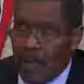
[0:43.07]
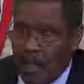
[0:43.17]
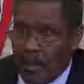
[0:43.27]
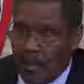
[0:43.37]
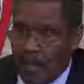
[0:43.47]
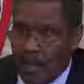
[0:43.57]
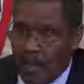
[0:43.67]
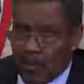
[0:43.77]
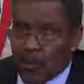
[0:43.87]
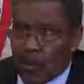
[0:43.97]

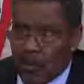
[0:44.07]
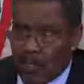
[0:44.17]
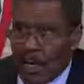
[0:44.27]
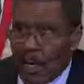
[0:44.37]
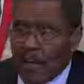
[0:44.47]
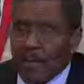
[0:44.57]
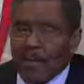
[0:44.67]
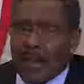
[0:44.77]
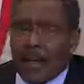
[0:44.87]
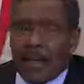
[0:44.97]
to retire,
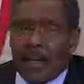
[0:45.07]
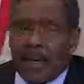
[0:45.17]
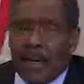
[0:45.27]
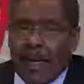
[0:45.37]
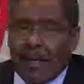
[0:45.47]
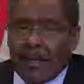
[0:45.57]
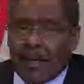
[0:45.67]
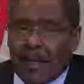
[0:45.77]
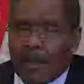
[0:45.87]
and